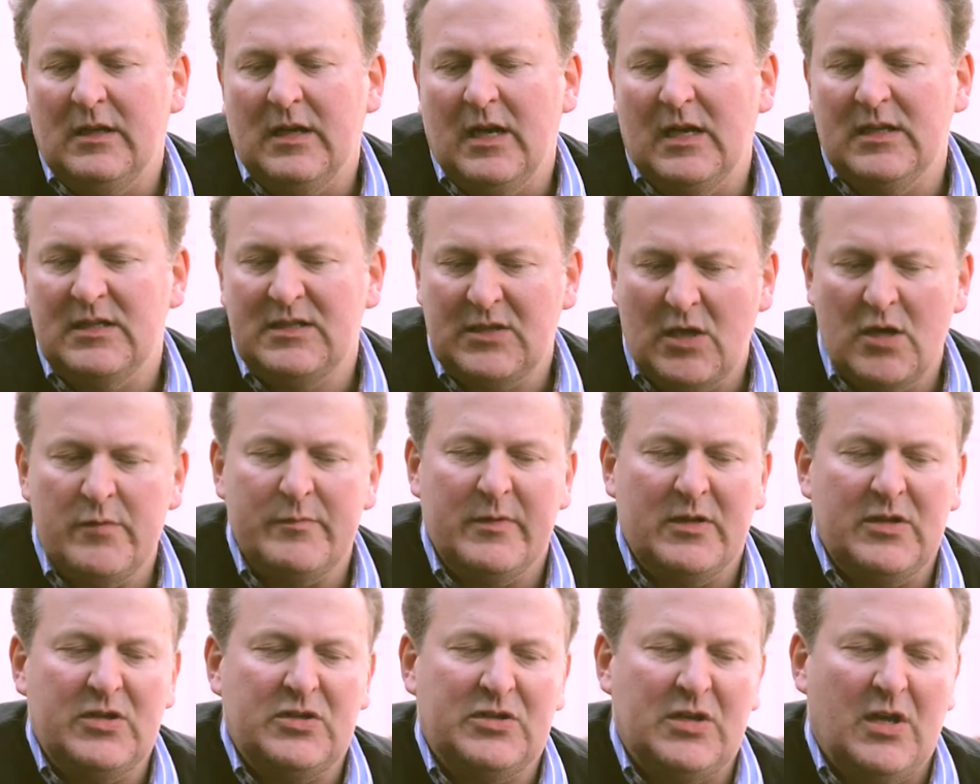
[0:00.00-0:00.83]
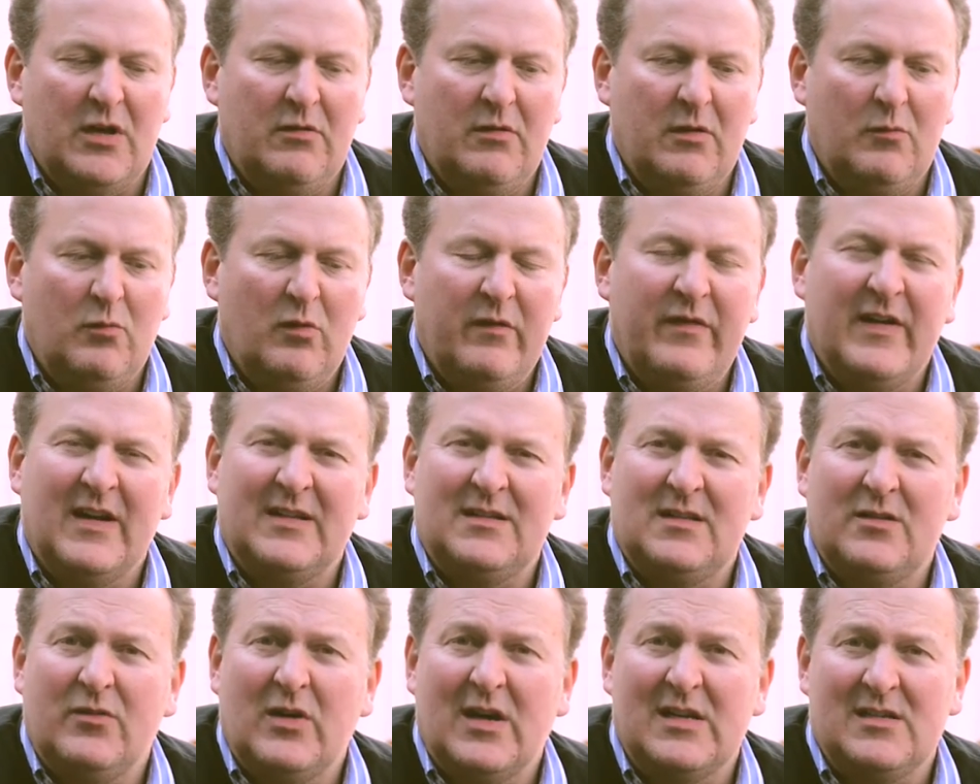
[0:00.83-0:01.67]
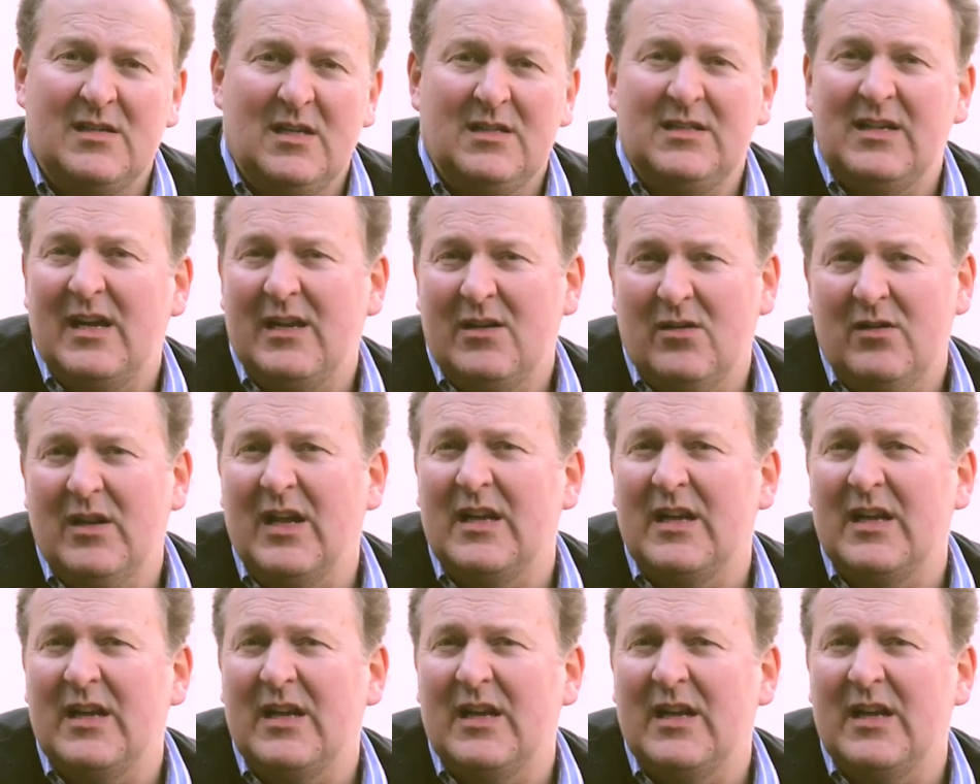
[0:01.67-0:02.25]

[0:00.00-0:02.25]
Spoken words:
and so much so that we've had to actually take on